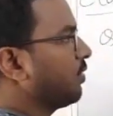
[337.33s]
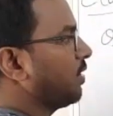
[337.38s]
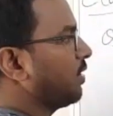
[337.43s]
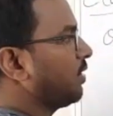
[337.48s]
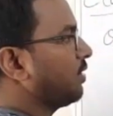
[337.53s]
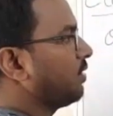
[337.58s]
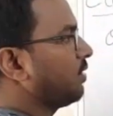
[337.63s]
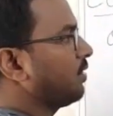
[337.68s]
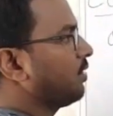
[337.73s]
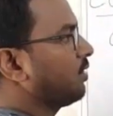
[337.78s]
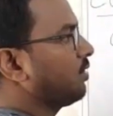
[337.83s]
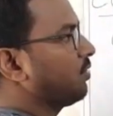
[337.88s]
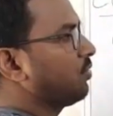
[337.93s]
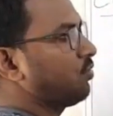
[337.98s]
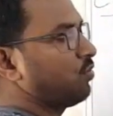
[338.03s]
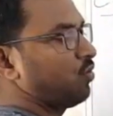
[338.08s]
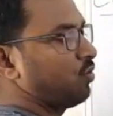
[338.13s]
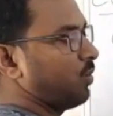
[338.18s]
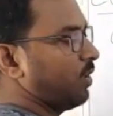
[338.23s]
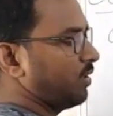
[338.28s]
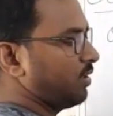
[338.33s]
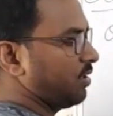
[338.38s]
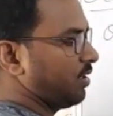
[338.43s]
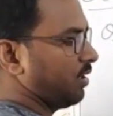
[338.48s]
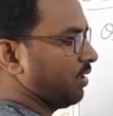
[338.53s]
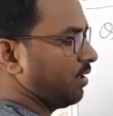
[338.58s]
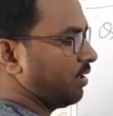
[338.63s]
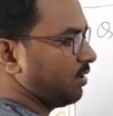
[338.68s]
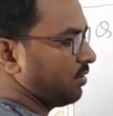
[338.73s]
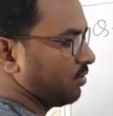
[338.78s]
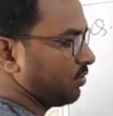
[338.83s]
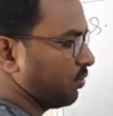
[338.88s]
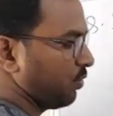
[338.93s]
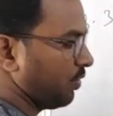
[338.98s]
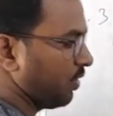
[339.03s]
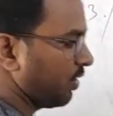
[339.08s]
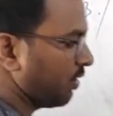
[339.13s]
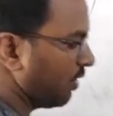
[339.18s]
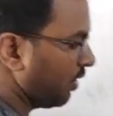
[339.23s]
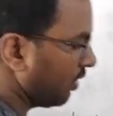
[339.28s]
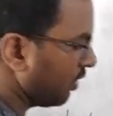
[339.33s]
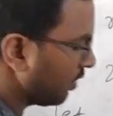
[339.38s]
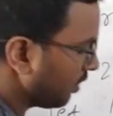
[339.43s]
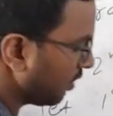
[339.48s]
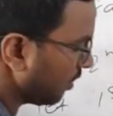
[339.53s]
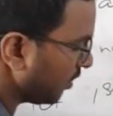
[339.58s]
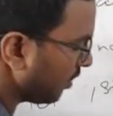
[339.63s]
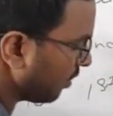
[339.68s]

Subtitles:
what? 2/3, so we can write